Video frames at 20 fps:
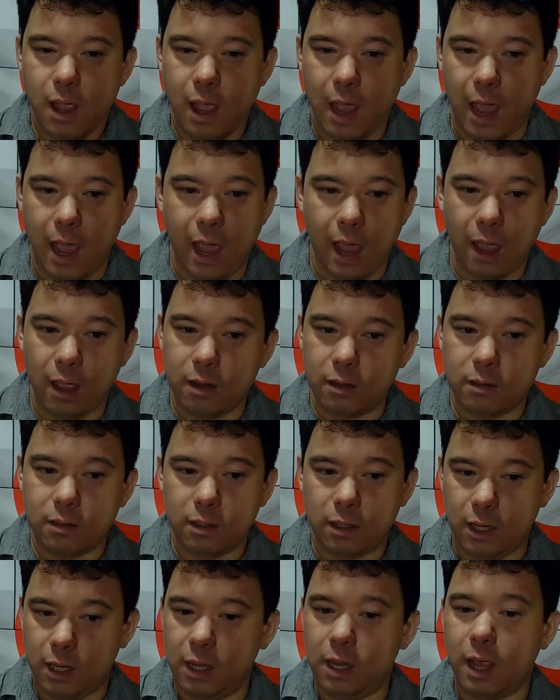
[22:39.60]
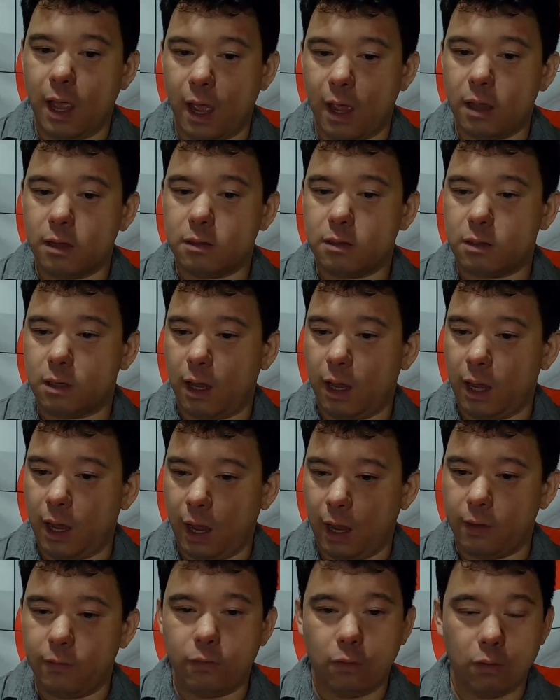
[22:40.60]
And he has a
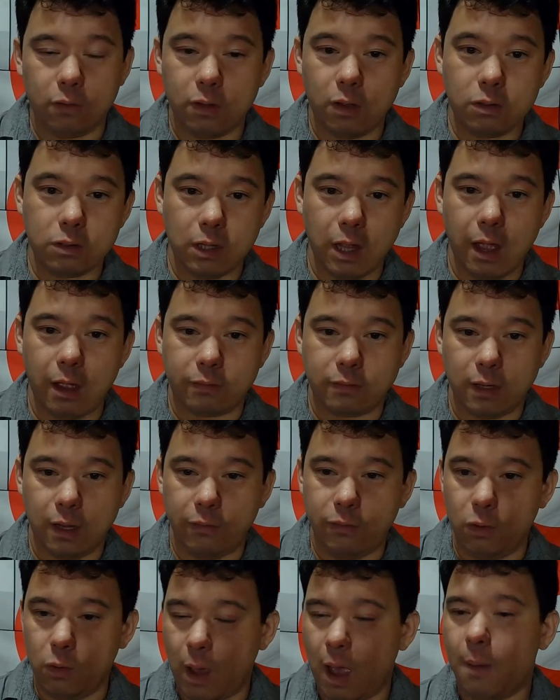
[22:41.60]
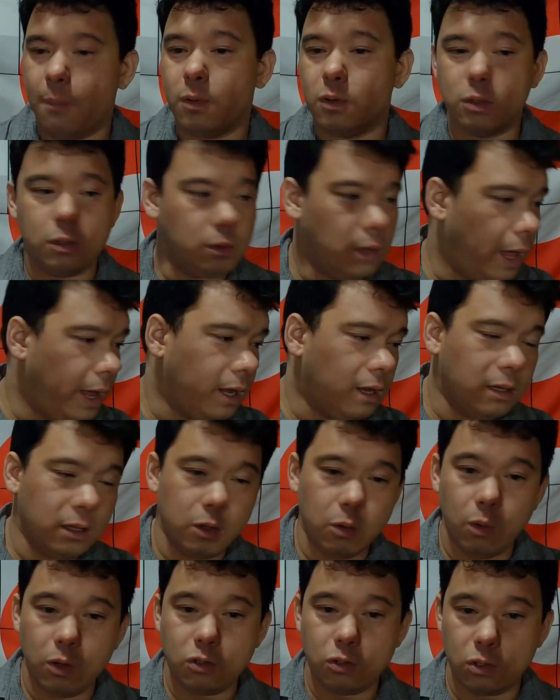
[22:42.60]
handful of those left. If you happen to like
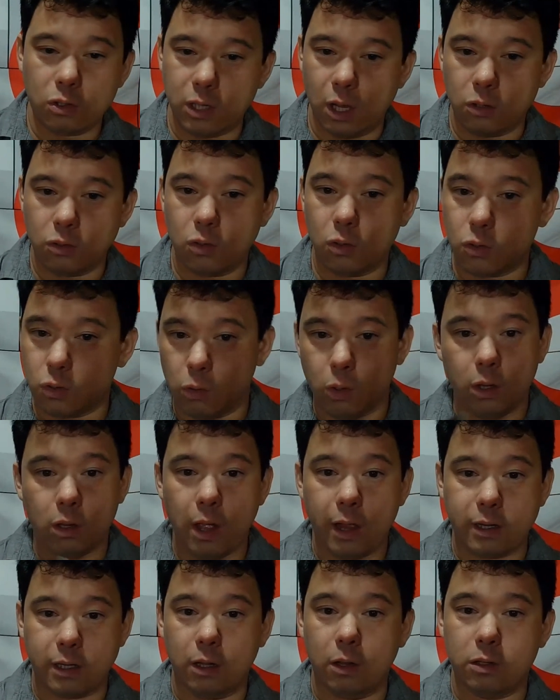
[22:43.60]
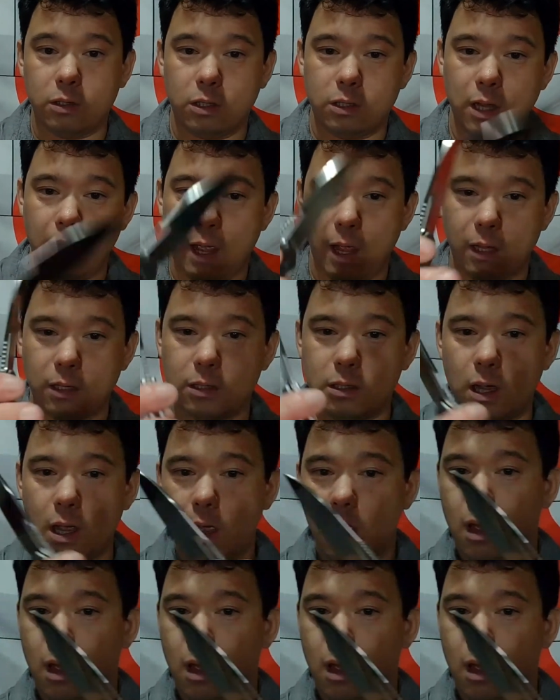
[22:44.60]
the original Centros or you like Dylan's designs,